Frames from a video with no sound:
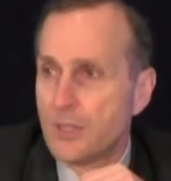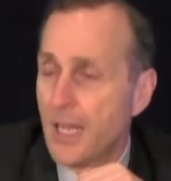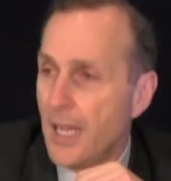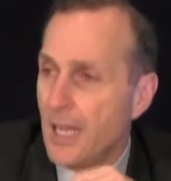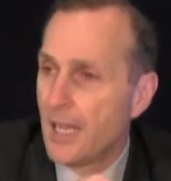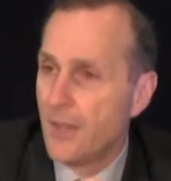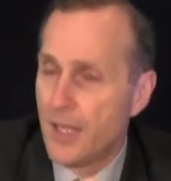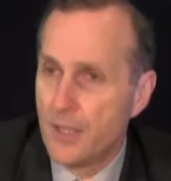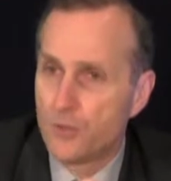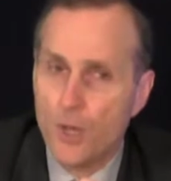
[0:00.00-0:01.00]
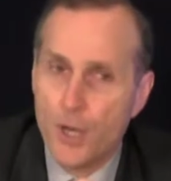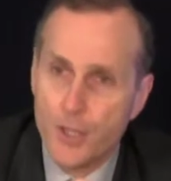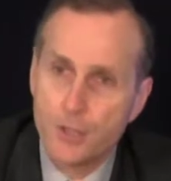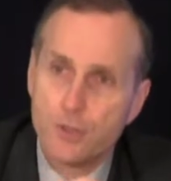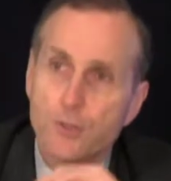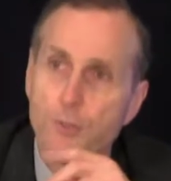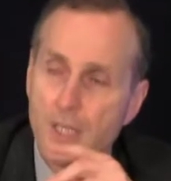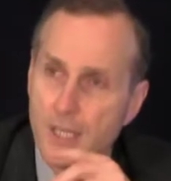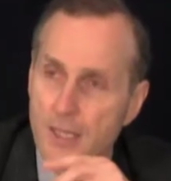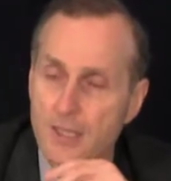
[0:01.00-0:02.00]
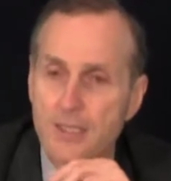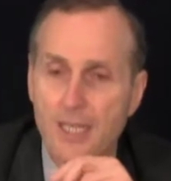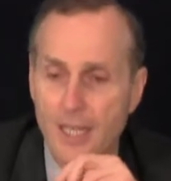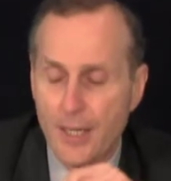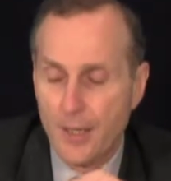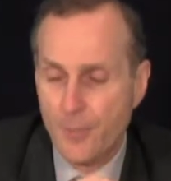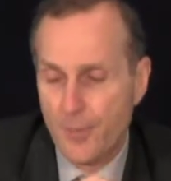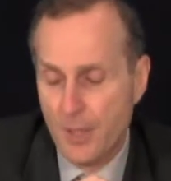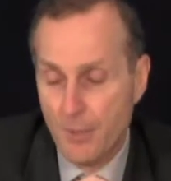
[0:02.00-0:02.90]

take their drugs, two pills, uh,